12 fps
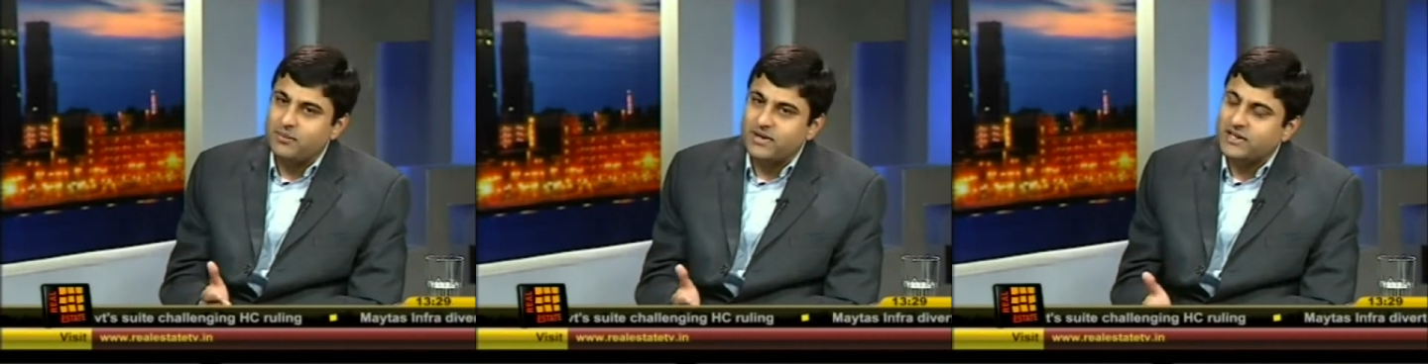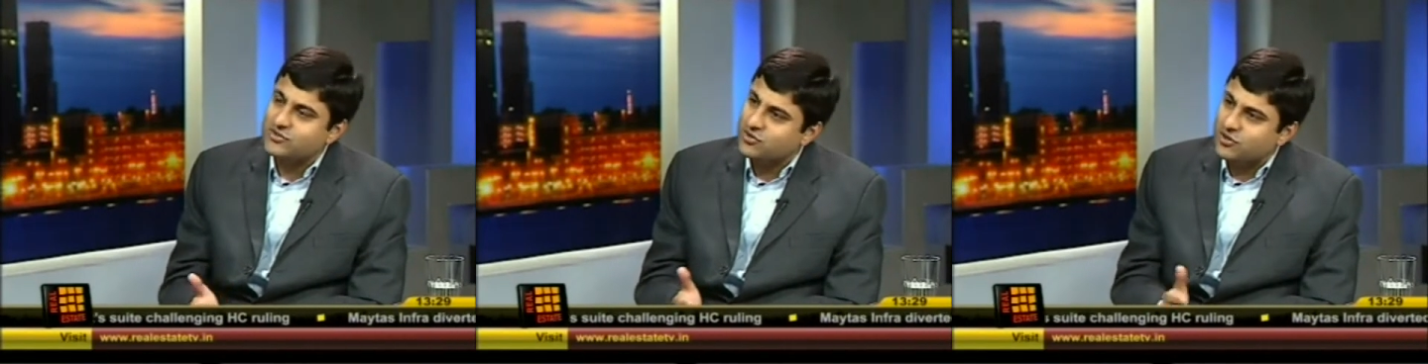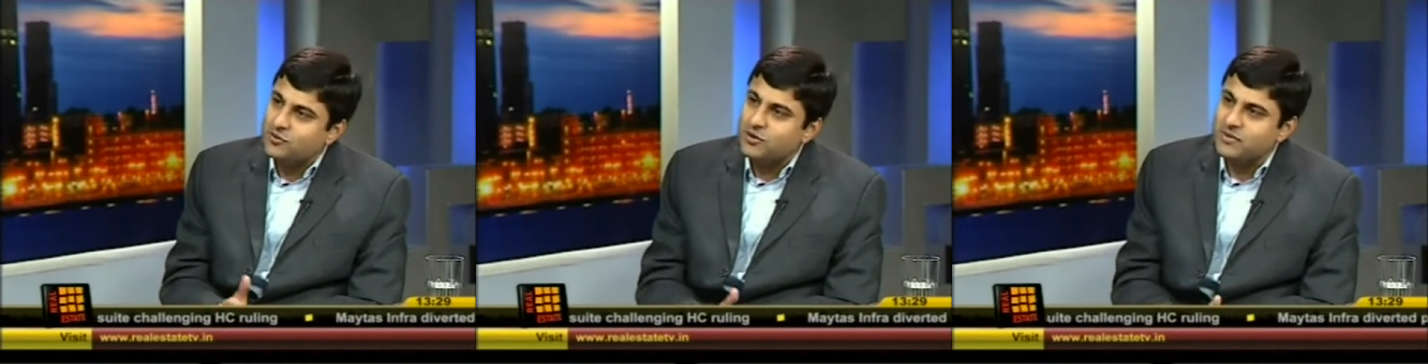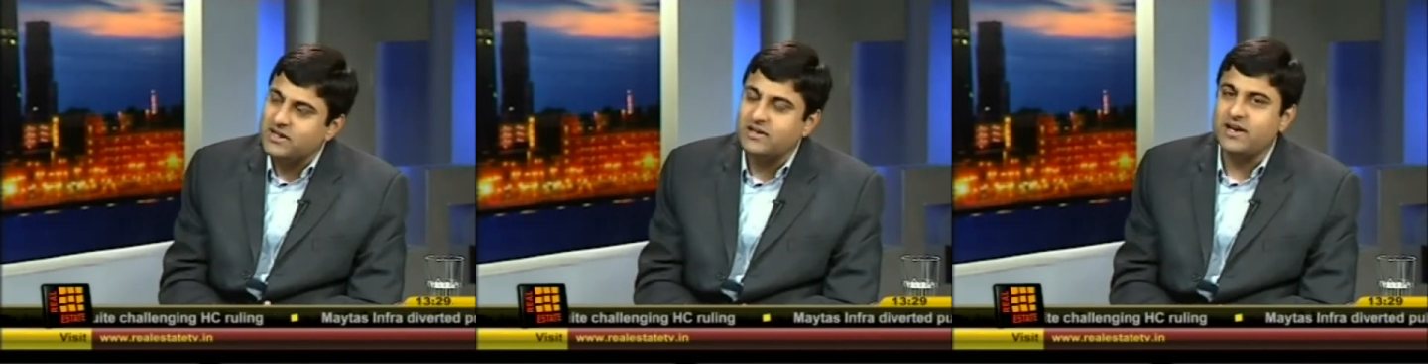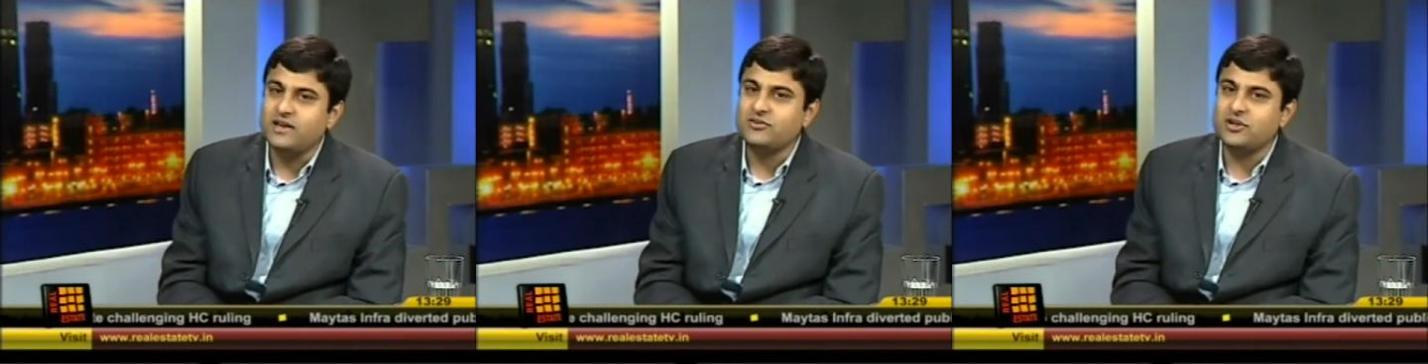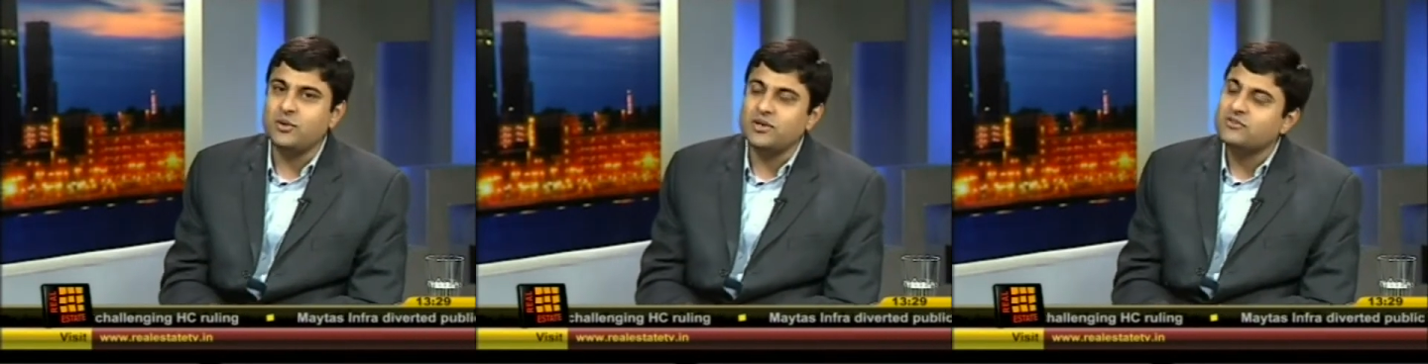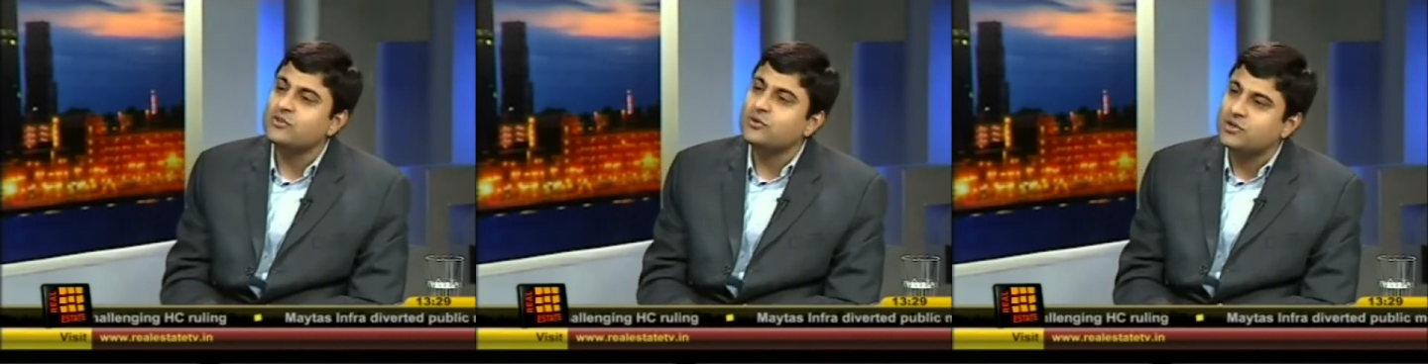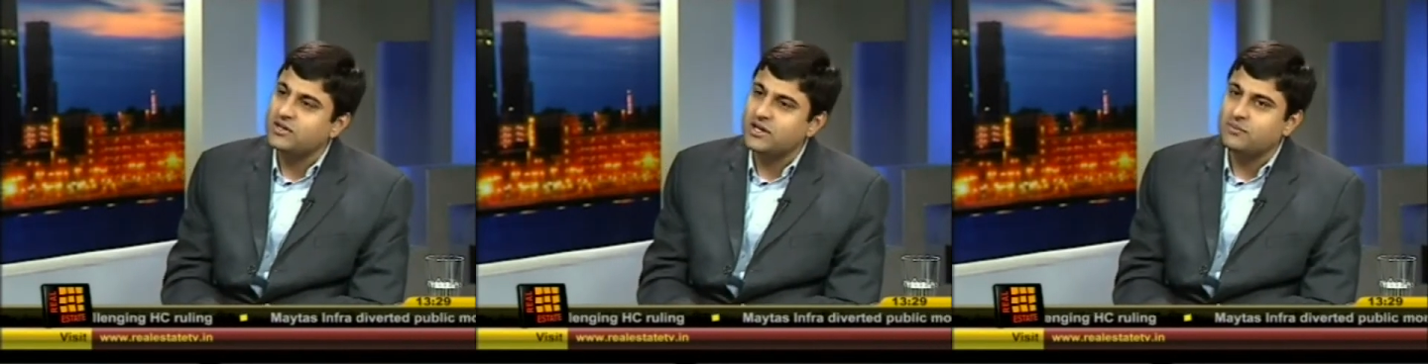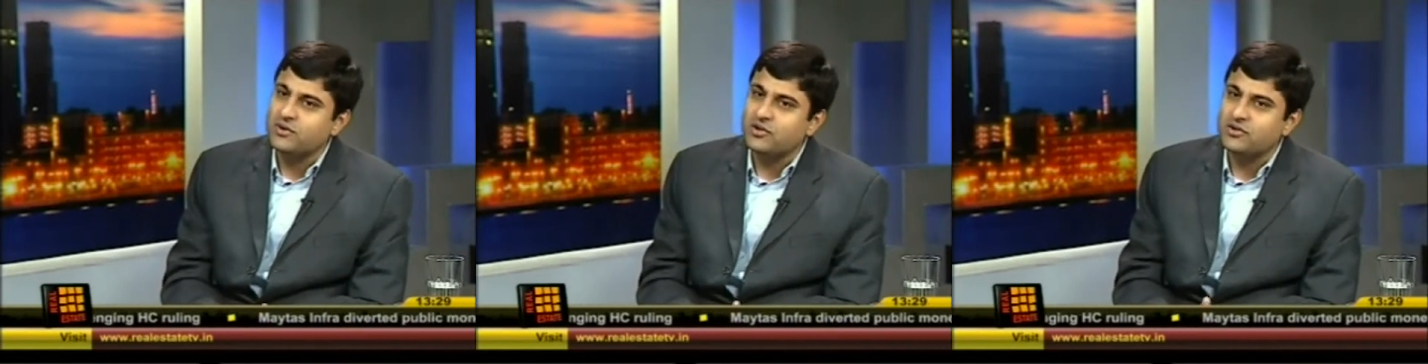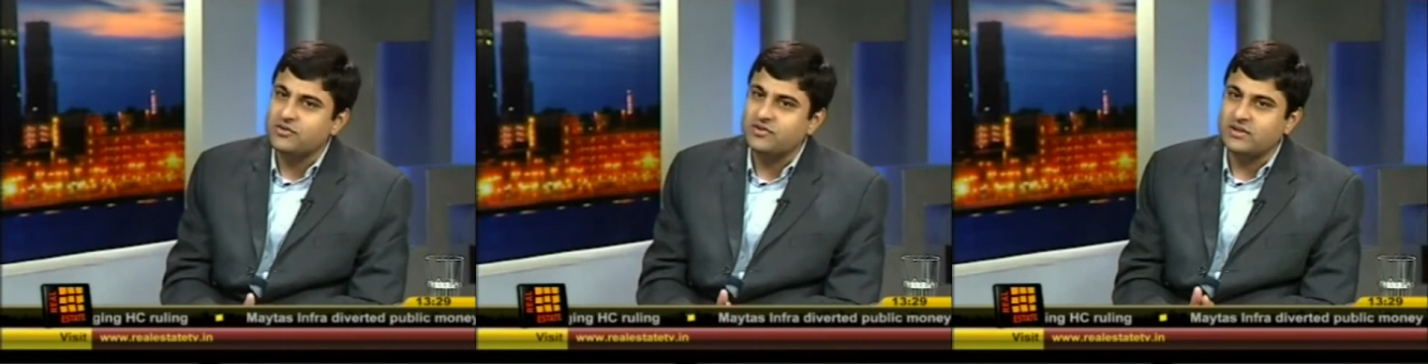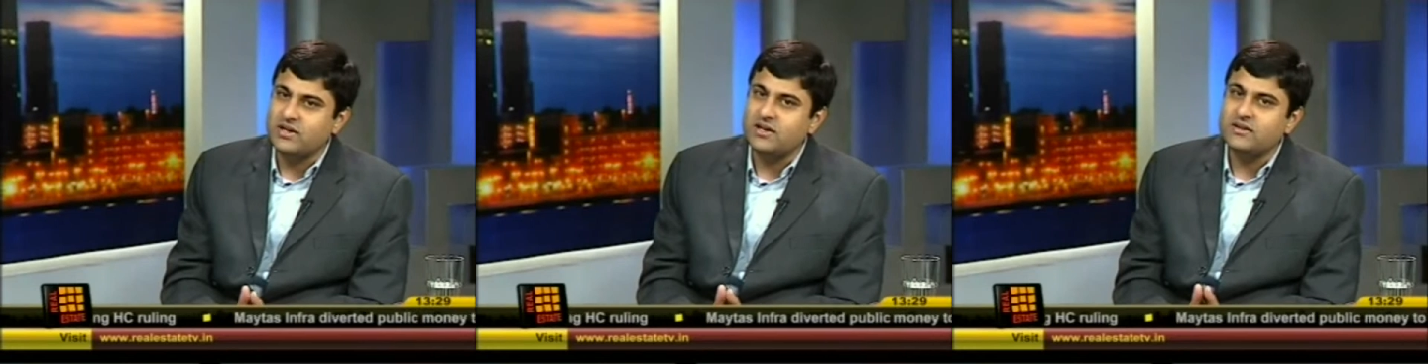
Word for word: But that's not going to be the case now, and it's a good thing because